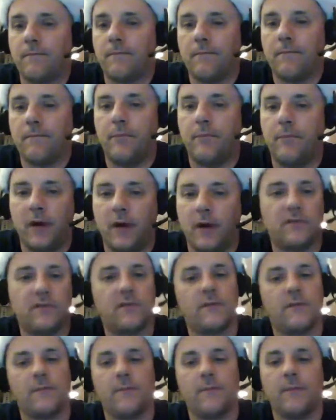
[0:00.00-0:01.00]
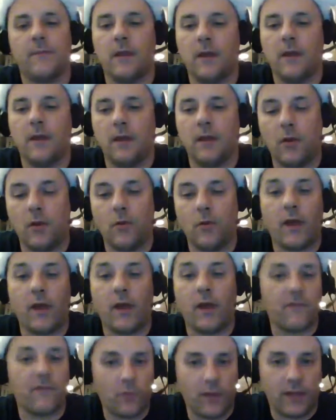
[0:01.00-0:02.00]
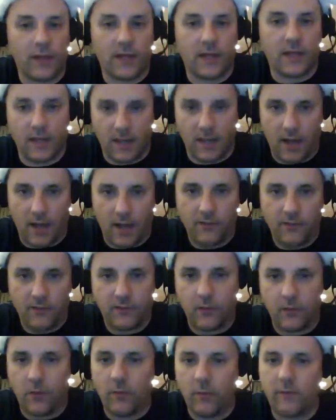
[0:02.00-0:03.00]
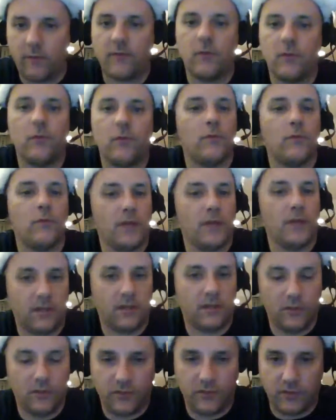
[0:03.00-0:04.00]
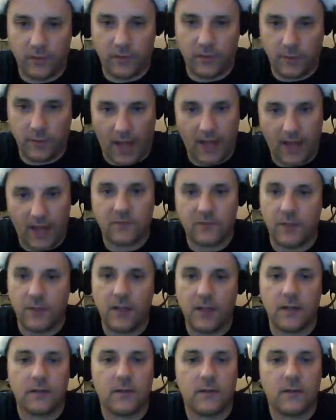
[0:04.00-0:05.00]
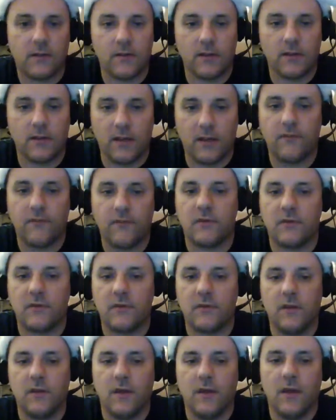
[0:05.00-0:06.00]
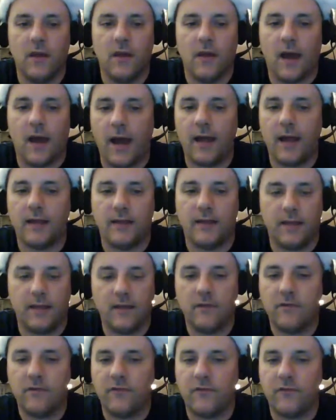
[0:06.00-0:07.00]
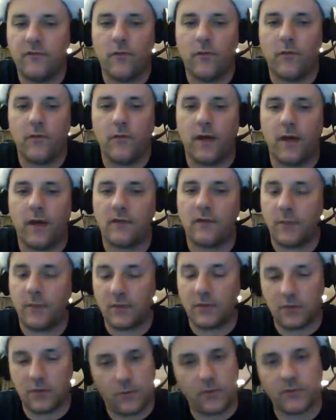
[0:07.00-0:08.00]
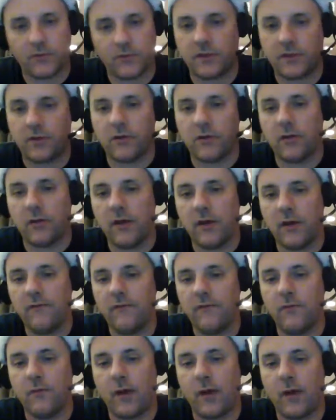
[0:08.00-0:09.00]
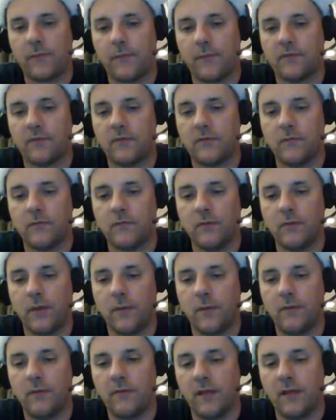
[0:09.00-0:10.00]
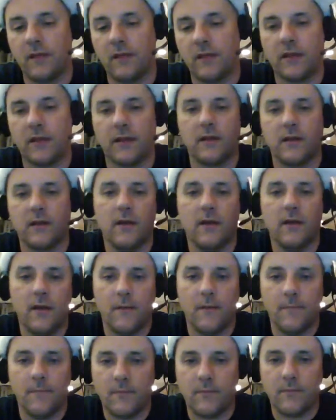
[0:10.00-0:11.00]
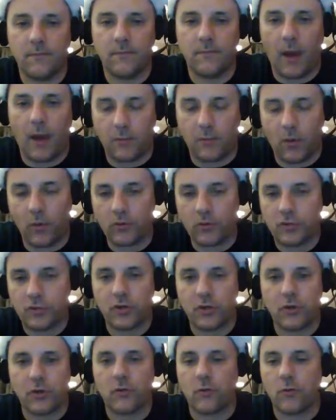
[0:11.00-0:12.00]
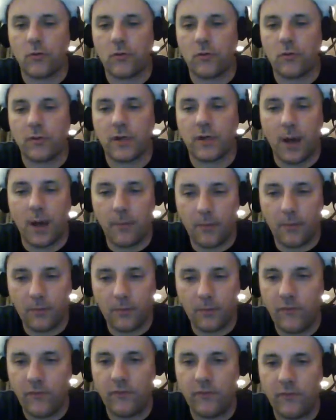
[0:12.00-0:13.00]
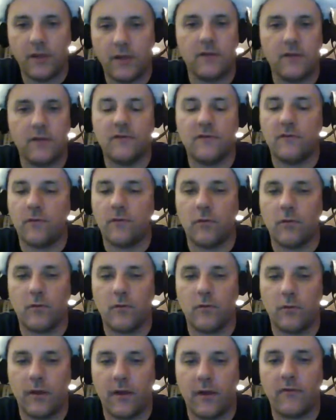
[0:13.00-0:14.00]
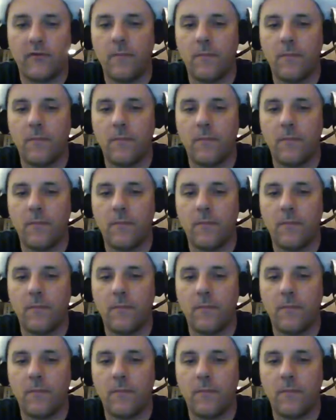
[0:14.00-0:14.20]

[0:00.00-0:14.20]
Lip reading: But, we have the weekend now, so if you need to do some last-minute gift ideas for that special person in your life who happens to, if they like pop culture or comic book movies or whatever,